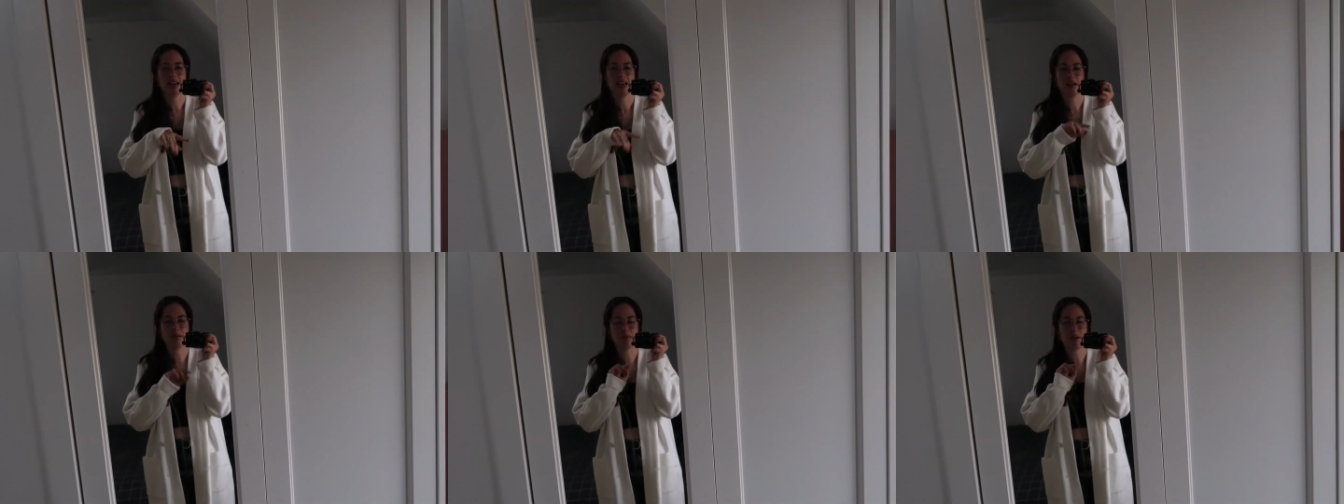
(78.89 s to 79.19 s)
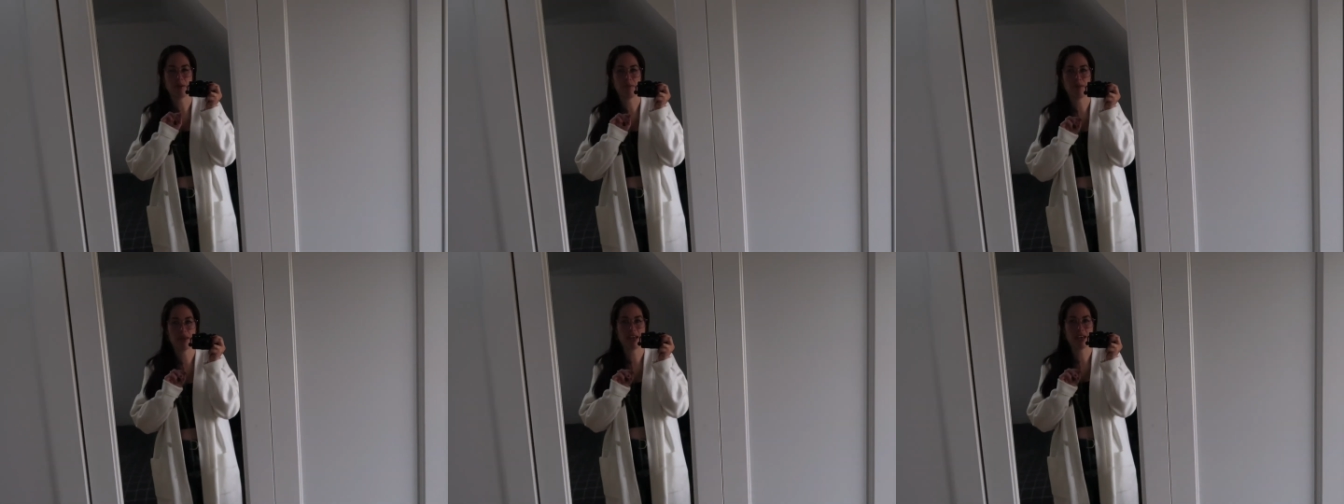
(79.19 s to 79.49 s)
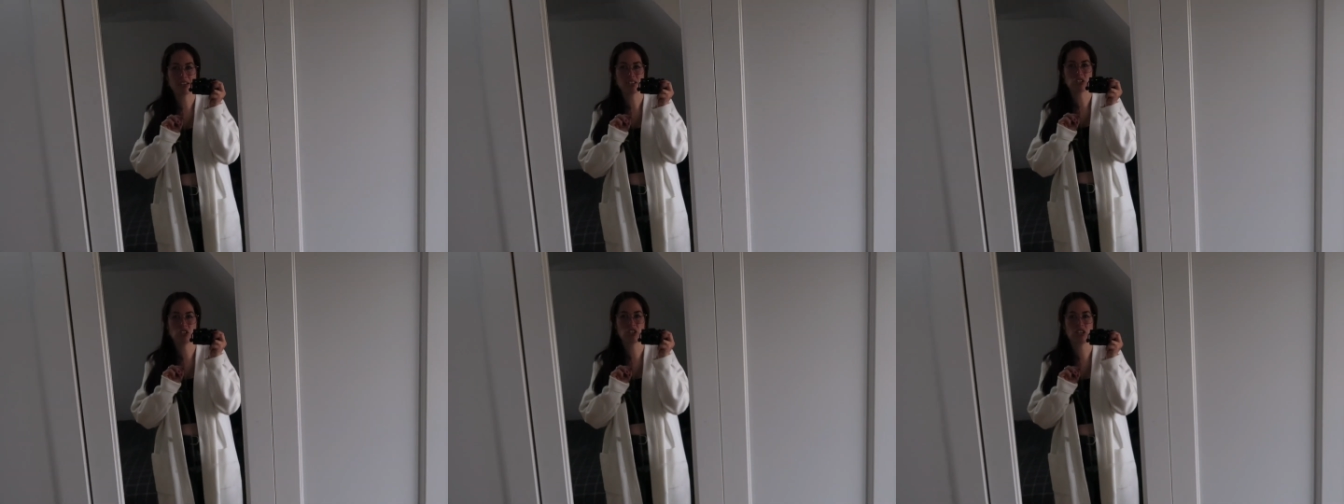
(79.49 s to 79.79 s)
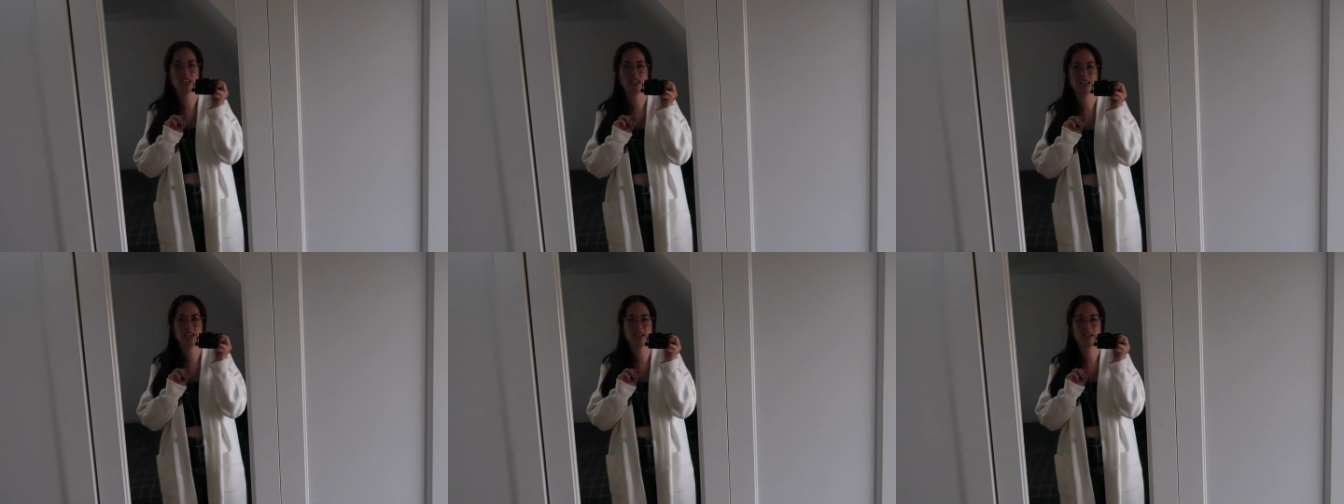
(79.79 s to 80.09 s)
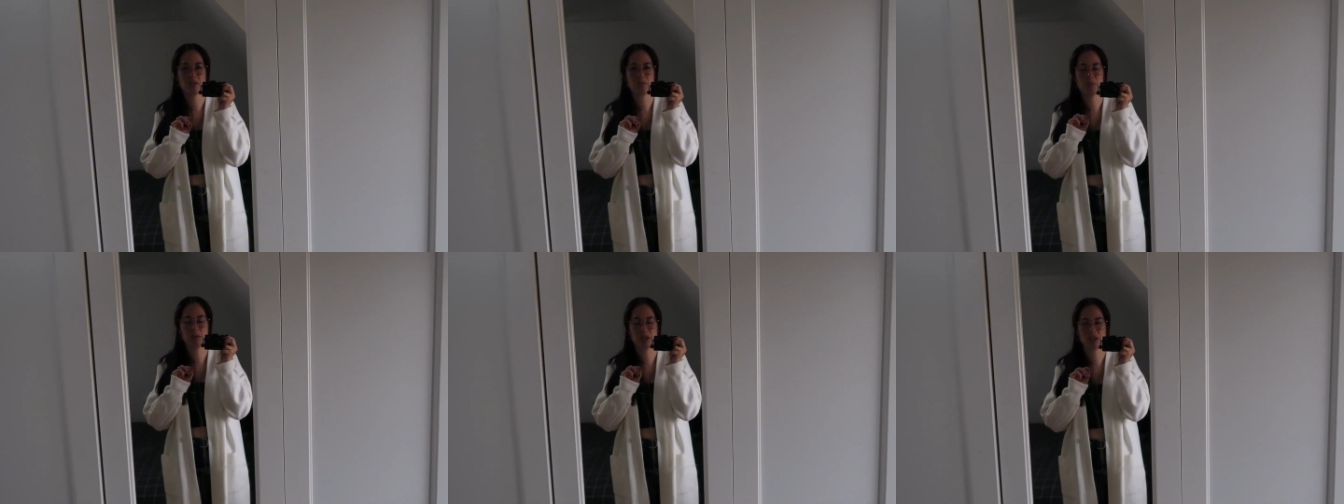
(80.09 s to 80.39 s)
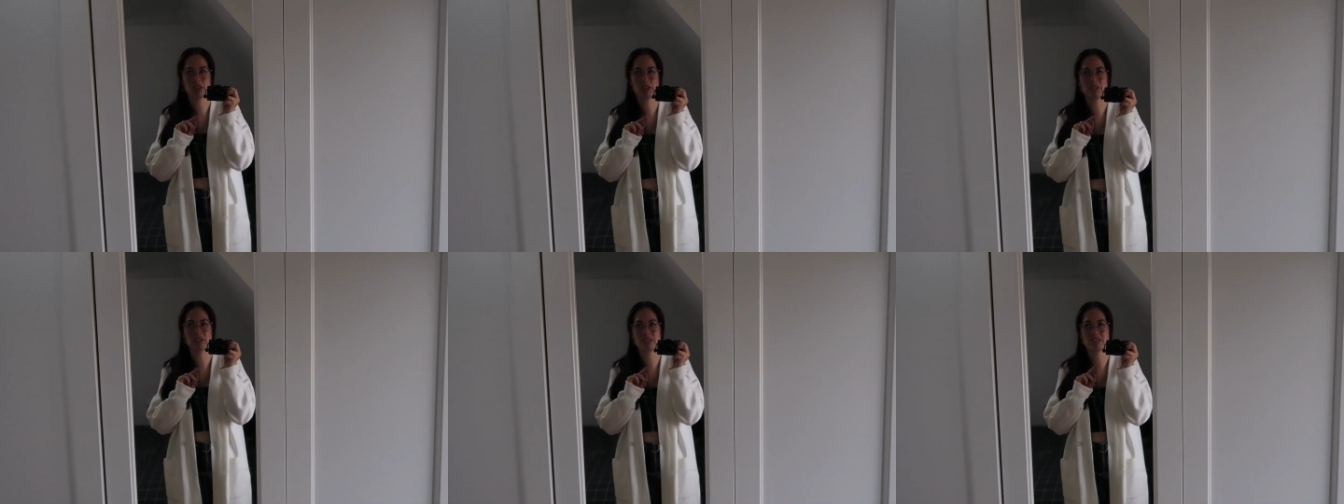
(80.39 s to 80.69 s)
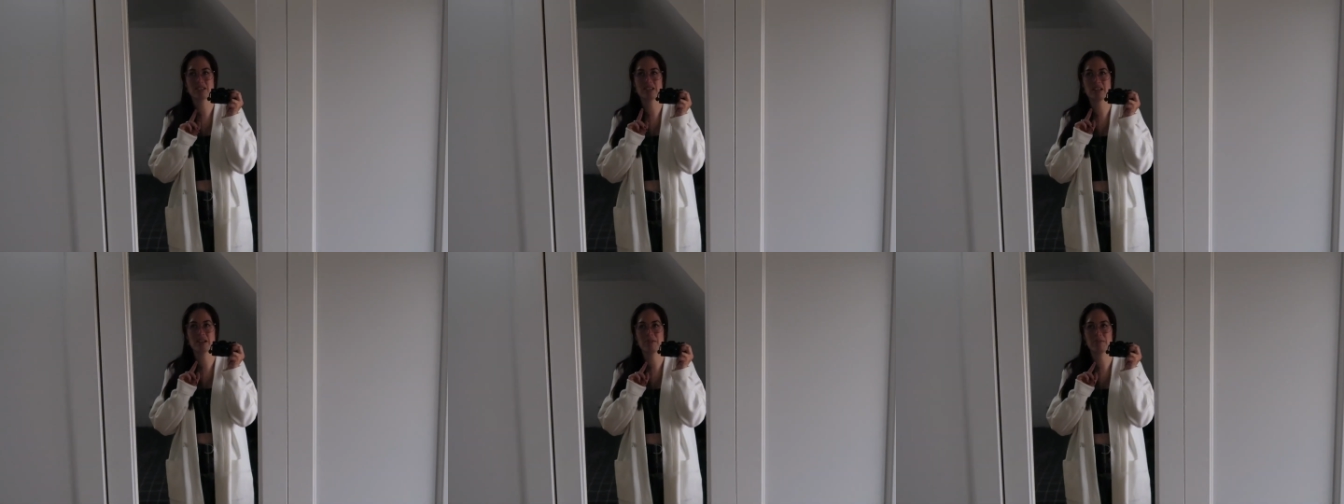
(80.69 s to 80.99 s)
and my PhD here
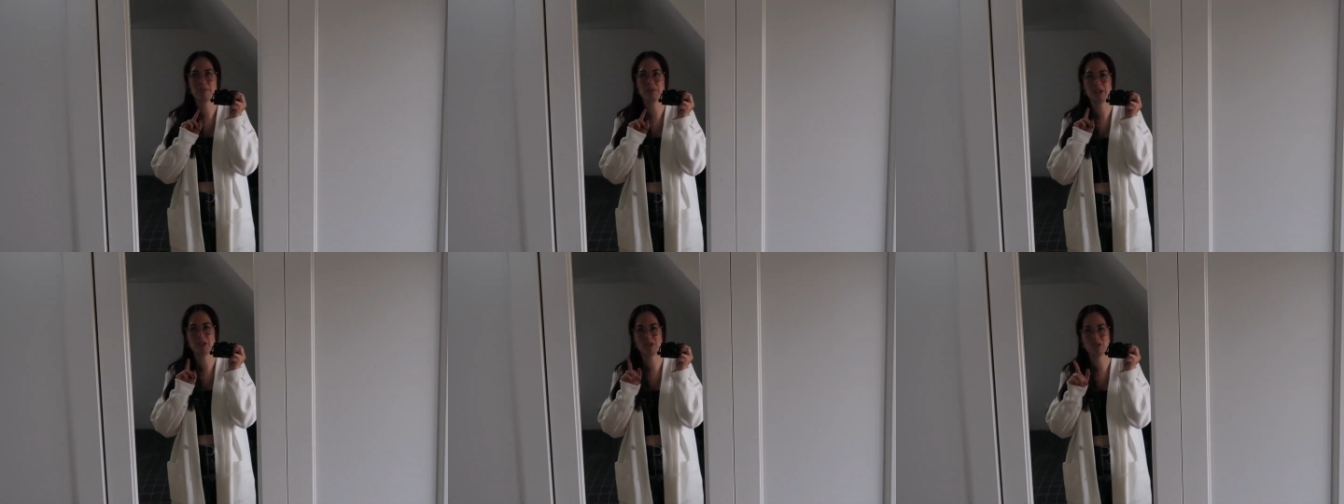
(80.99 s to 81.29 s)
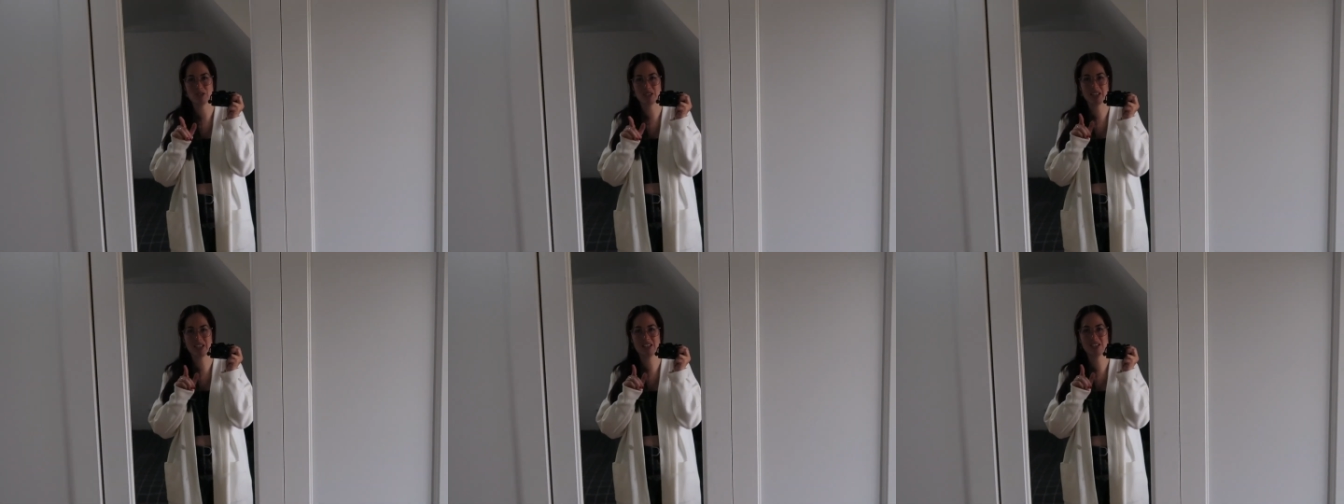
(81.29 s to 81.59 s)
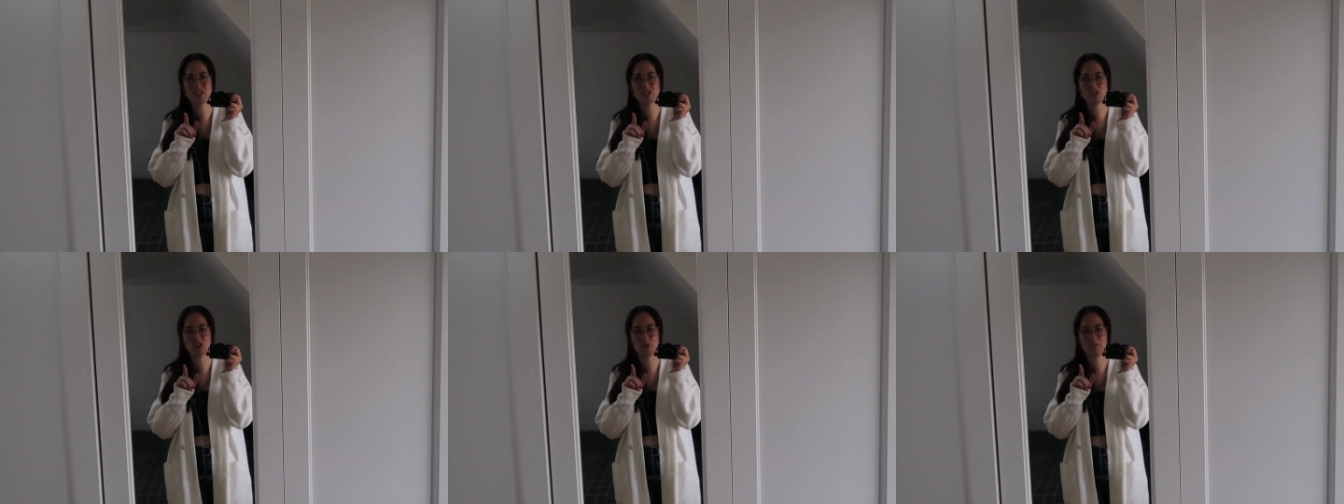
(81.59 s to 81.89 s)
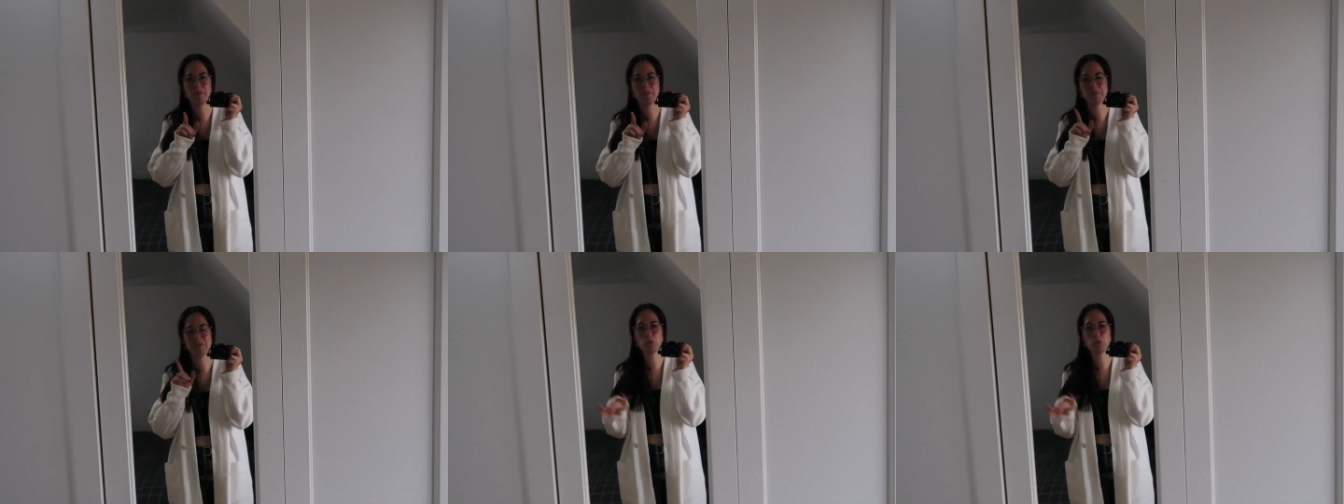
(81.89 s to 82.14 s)
because my New Zealand job,